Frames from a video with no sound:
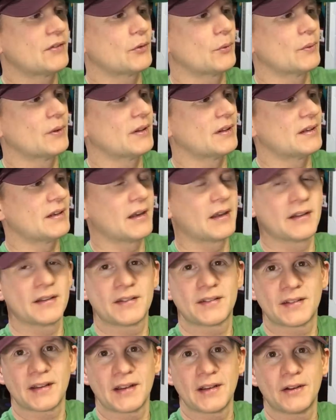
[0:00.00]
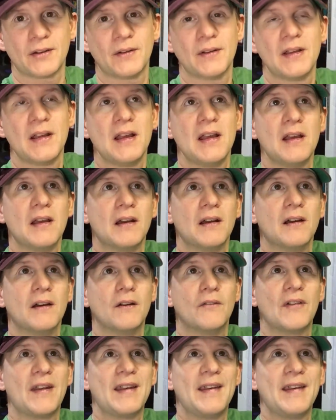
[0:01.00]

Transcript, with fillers: a really nice sale of